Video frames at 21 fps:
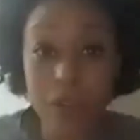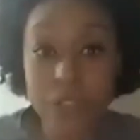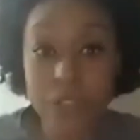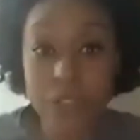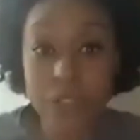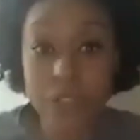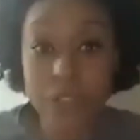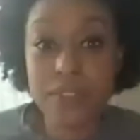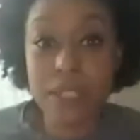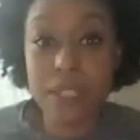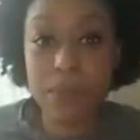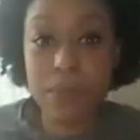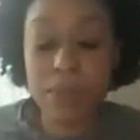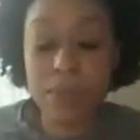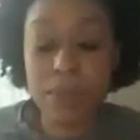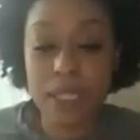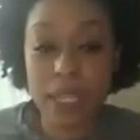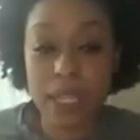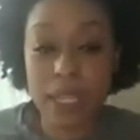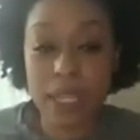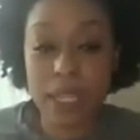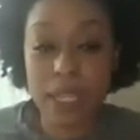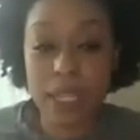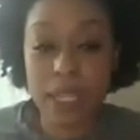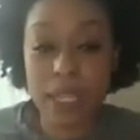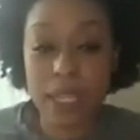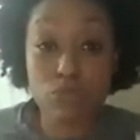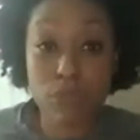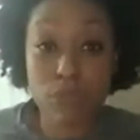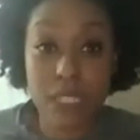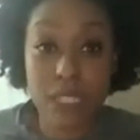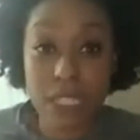also have something that is
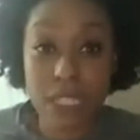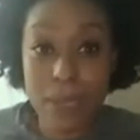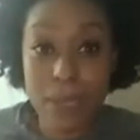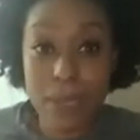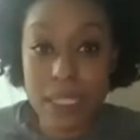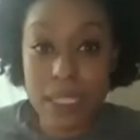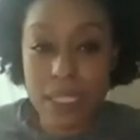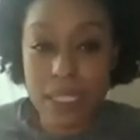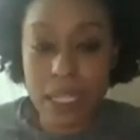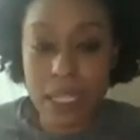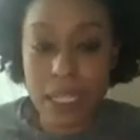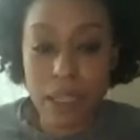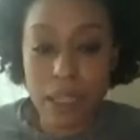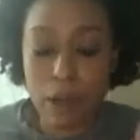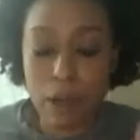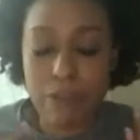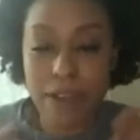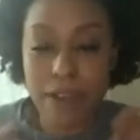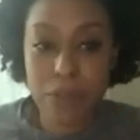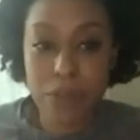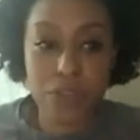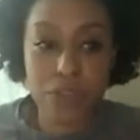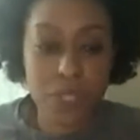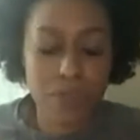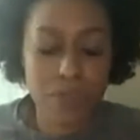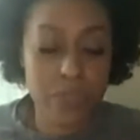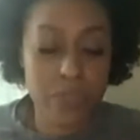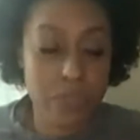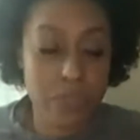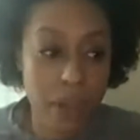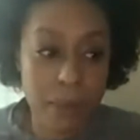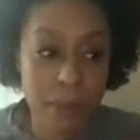really amazing. Our founders
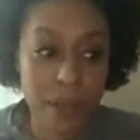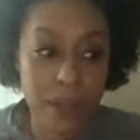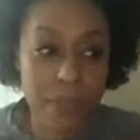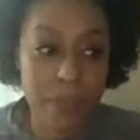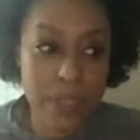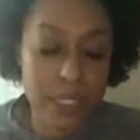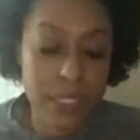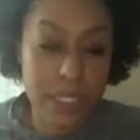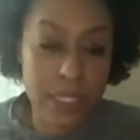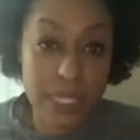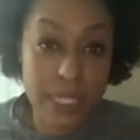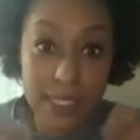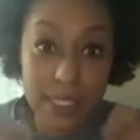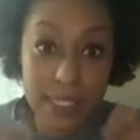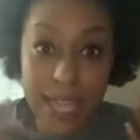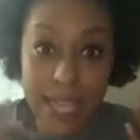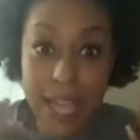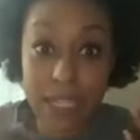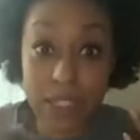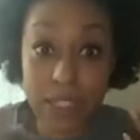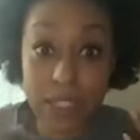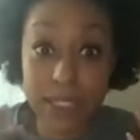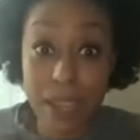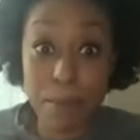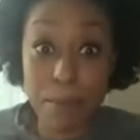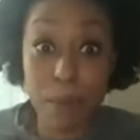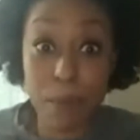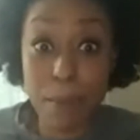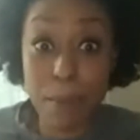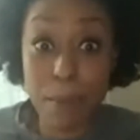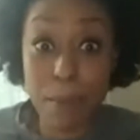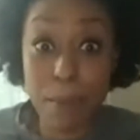even thought about this is that
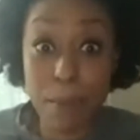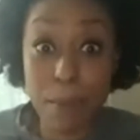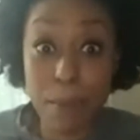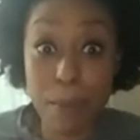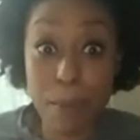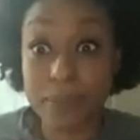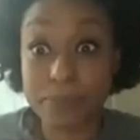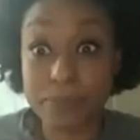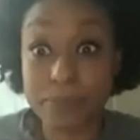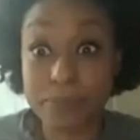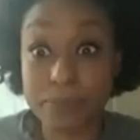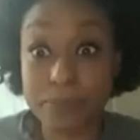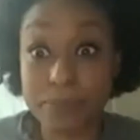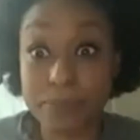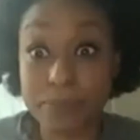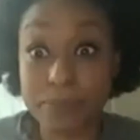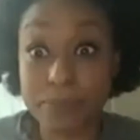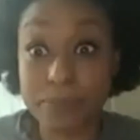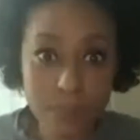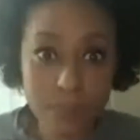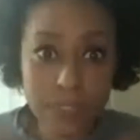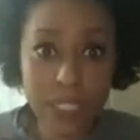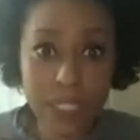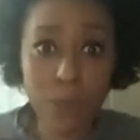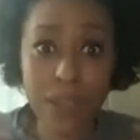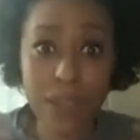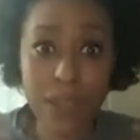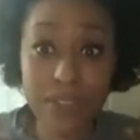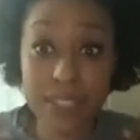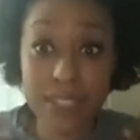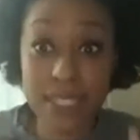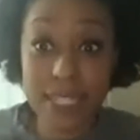sample pack. We have a
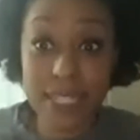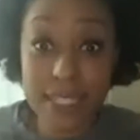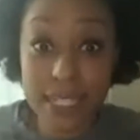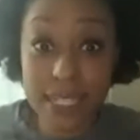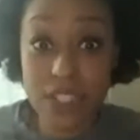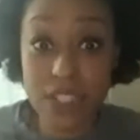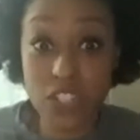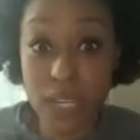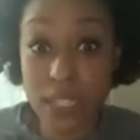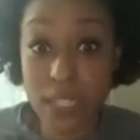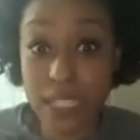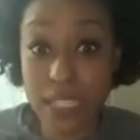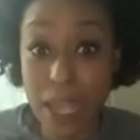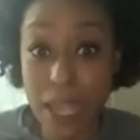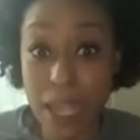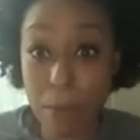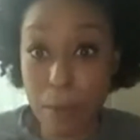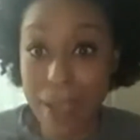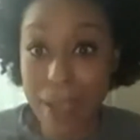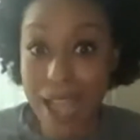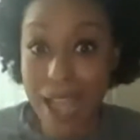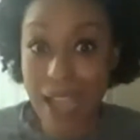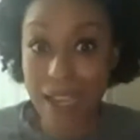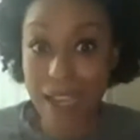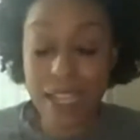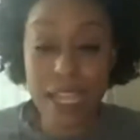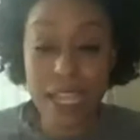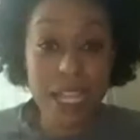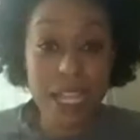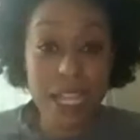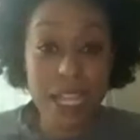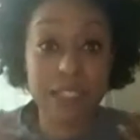16 shade sample pack.
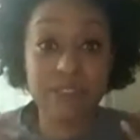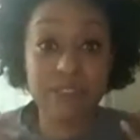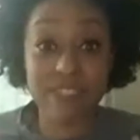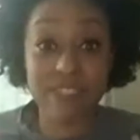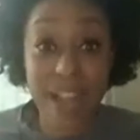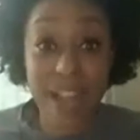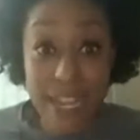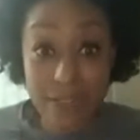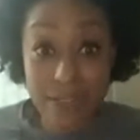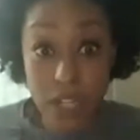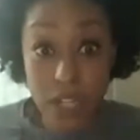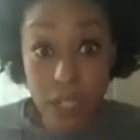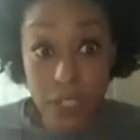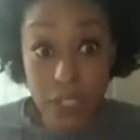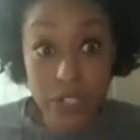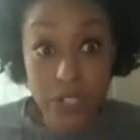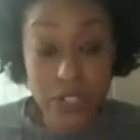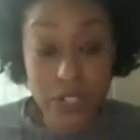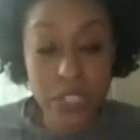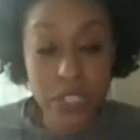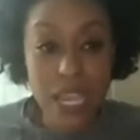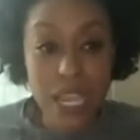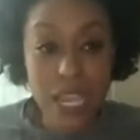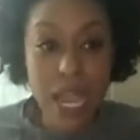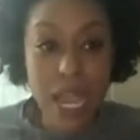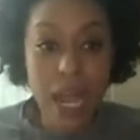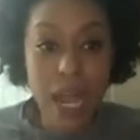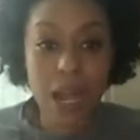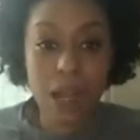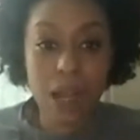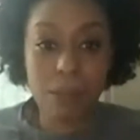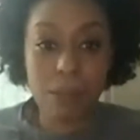It's $5.
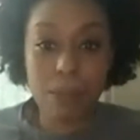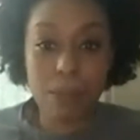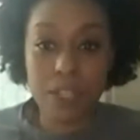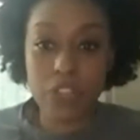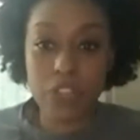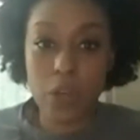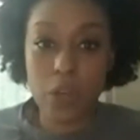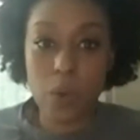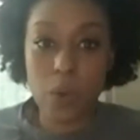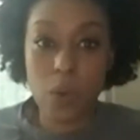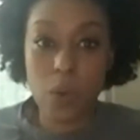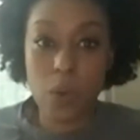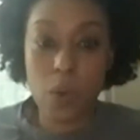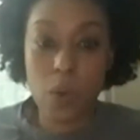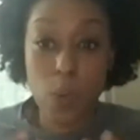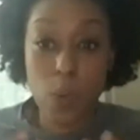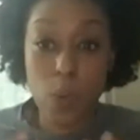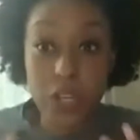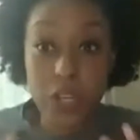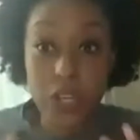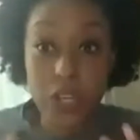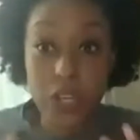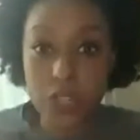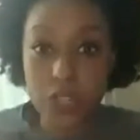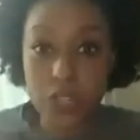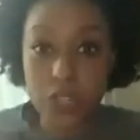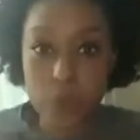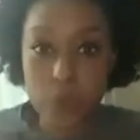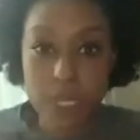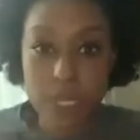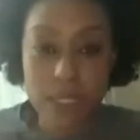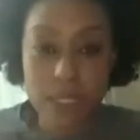Um, and so what you
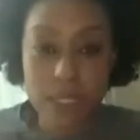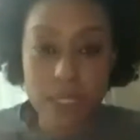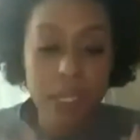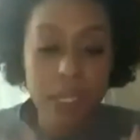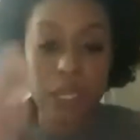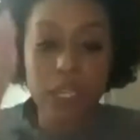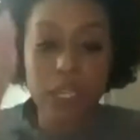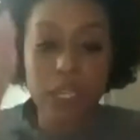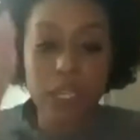can do is